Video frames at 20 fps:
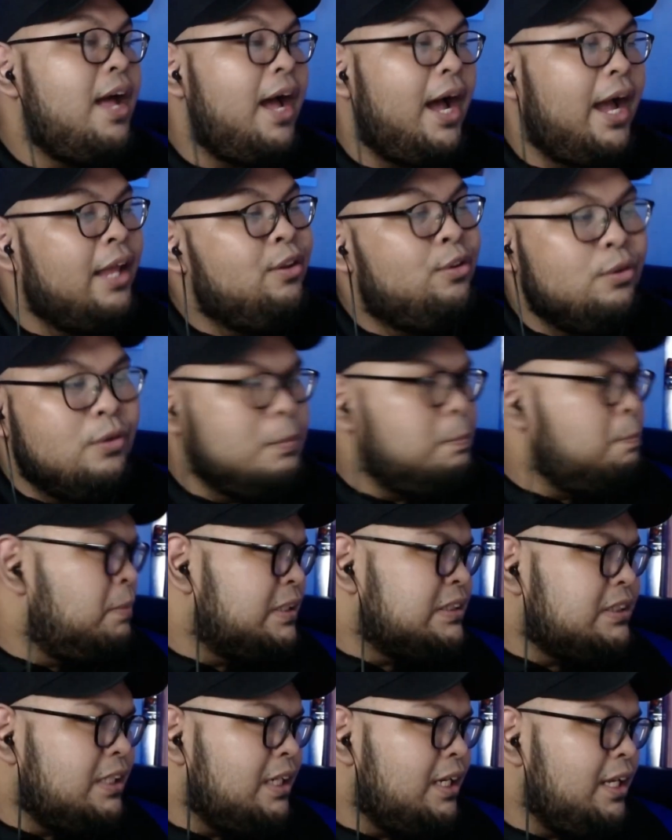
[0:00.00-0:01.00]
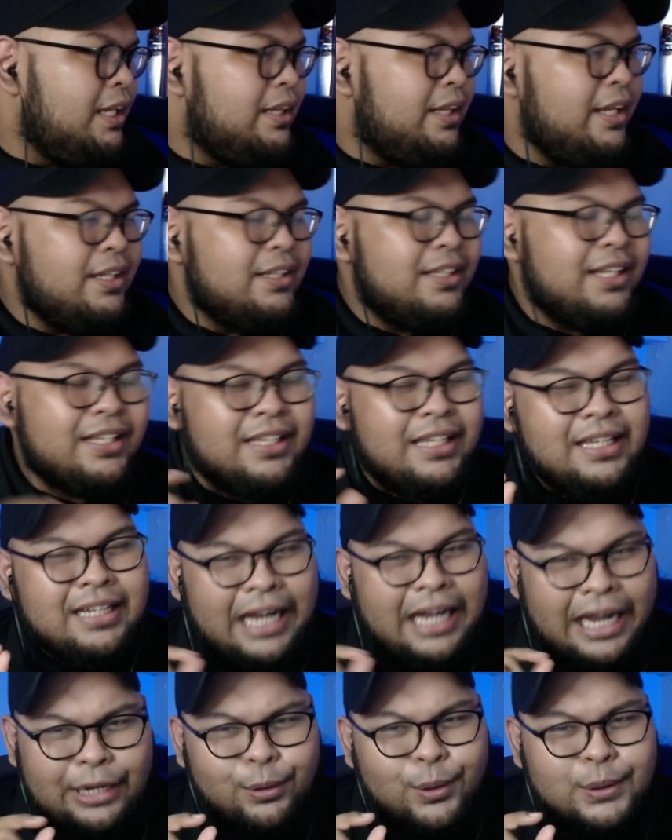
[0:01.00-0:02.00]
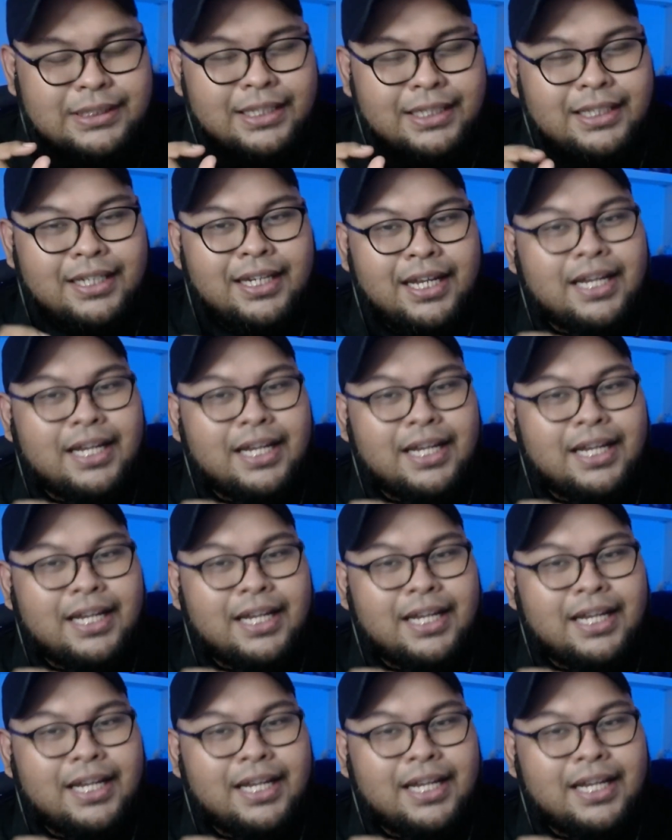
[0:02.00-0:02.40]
I do personally think that the Kaido starter